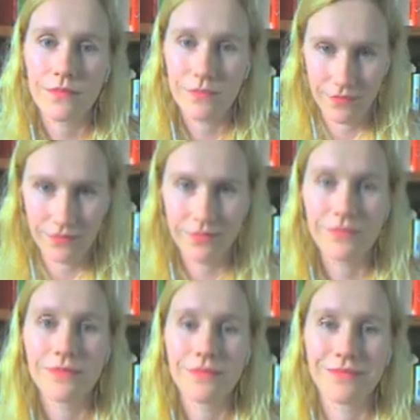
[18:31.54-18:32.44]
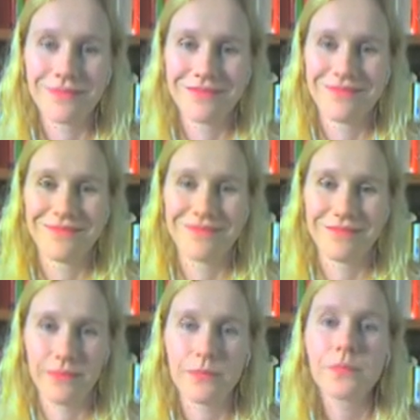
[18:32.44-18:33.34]

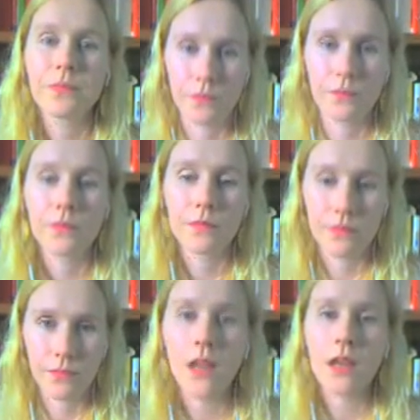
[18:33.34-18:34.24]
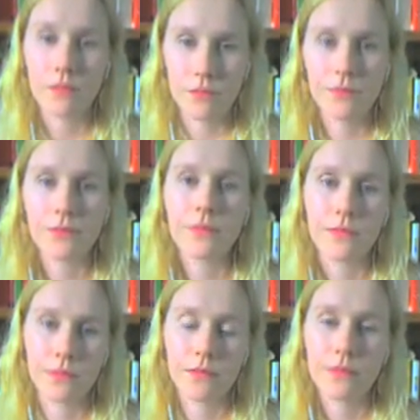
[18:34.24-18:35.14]

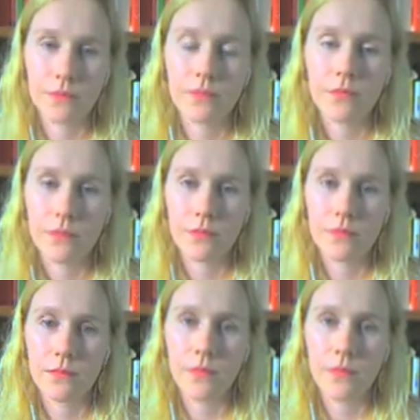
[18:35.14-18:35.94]
(not speaking)